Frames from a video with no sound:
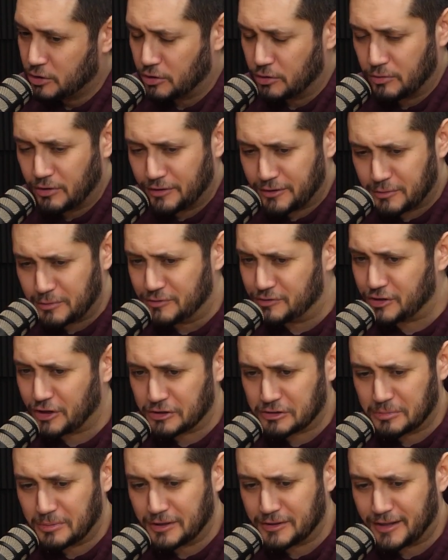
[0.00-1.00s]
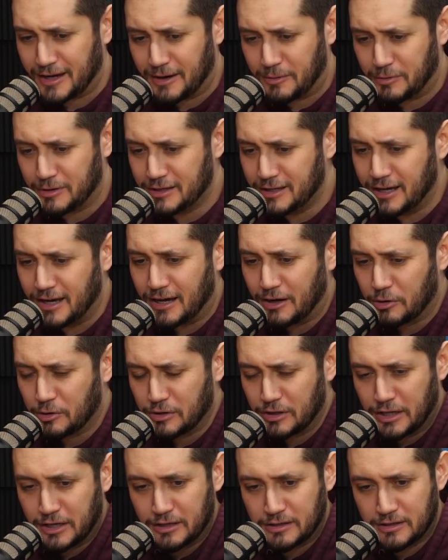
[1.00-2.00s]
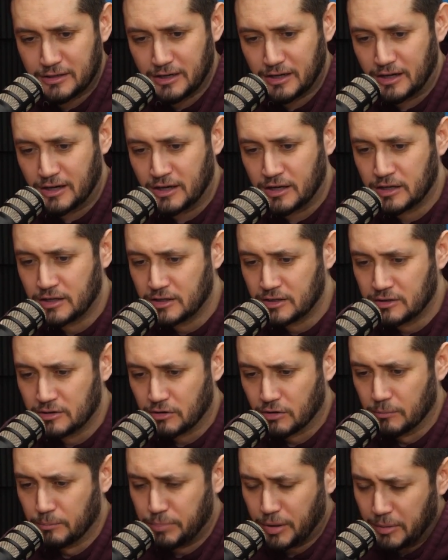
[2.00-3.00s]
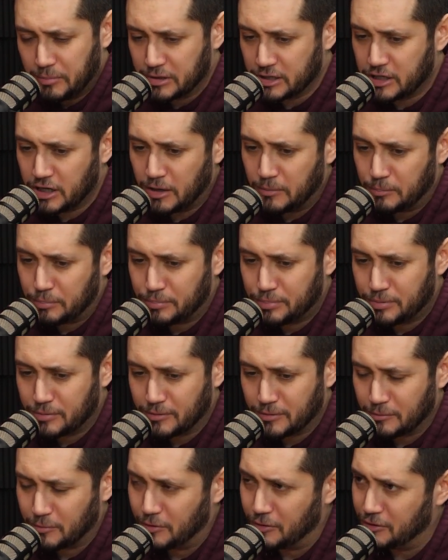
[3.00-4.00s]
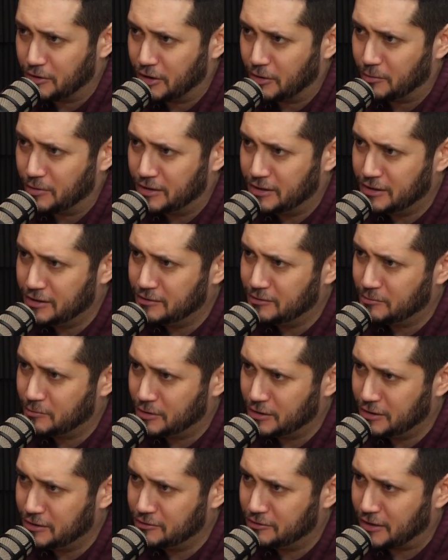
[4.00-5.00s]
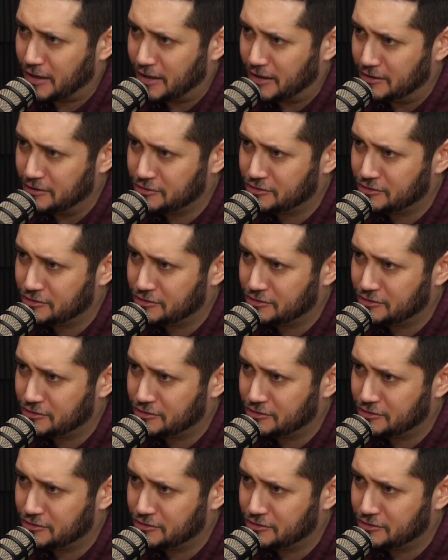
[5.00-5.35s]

Or I think we've talked about that one. Yeah. Or like or Bubba Gump. Well, when he dies.